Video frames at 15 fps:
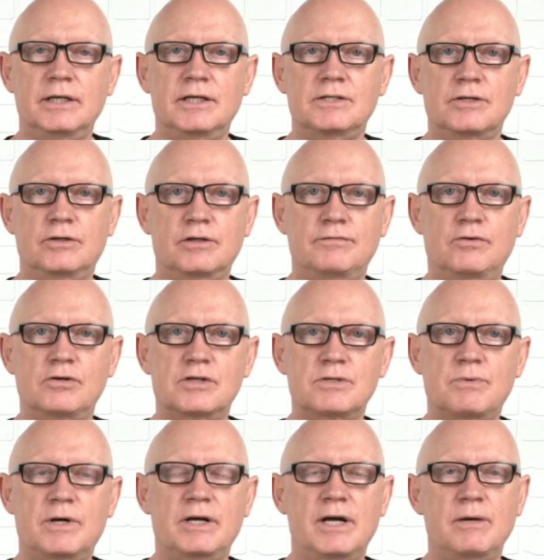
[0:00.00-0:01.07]
It's autofocus
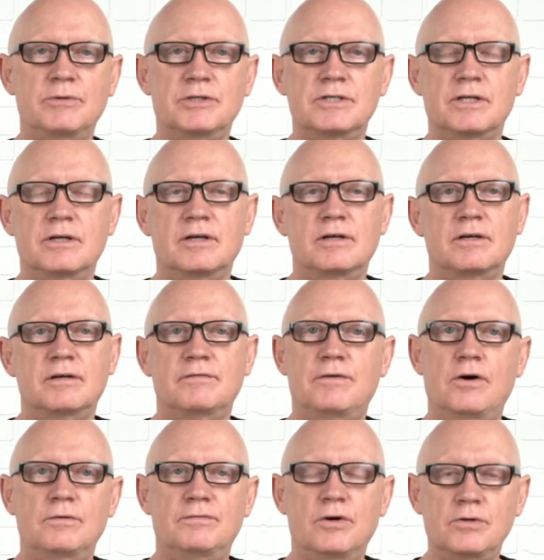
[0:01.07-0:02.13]
where I would
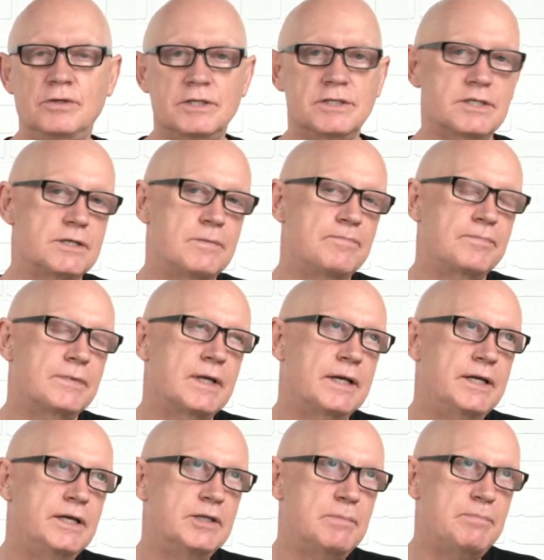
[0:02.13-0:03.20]
focus,
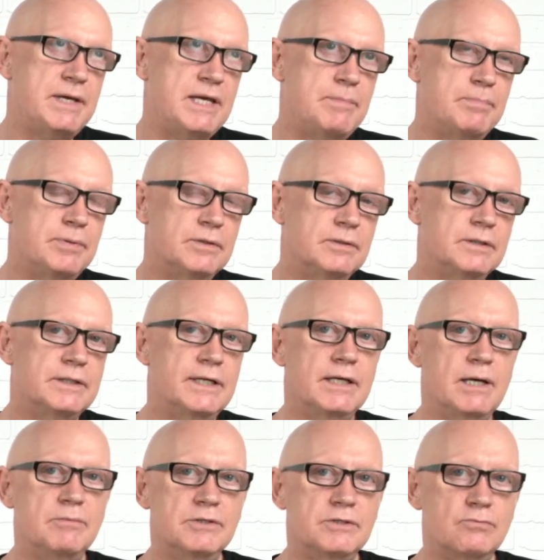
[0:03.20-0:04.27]
hear the beep, then
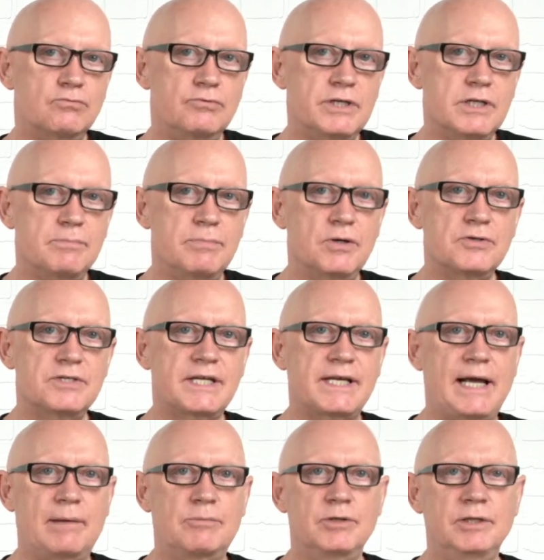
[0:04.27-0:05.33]
I would recompose the
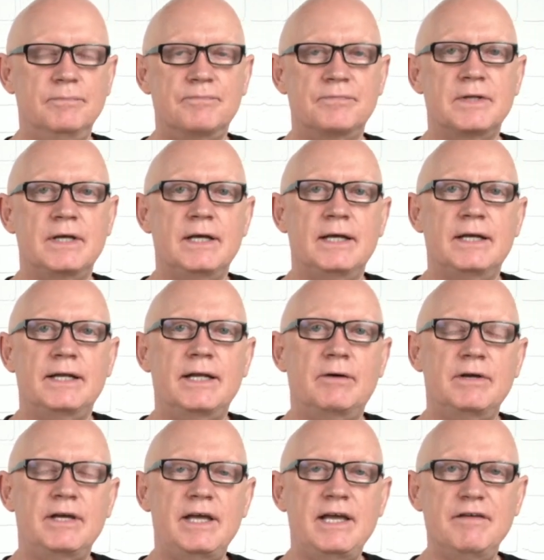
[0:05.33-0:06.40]
camera. Now,
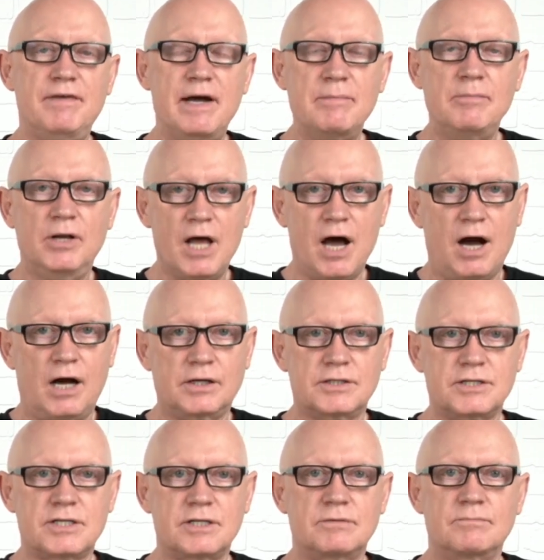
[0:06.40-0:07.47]
if I'm
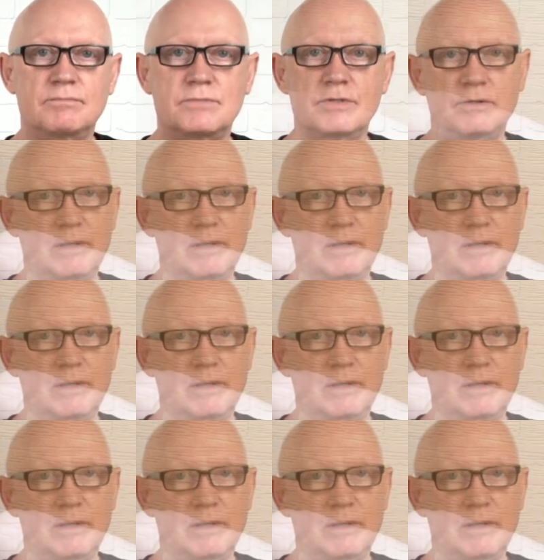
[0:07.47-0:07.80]
locked, so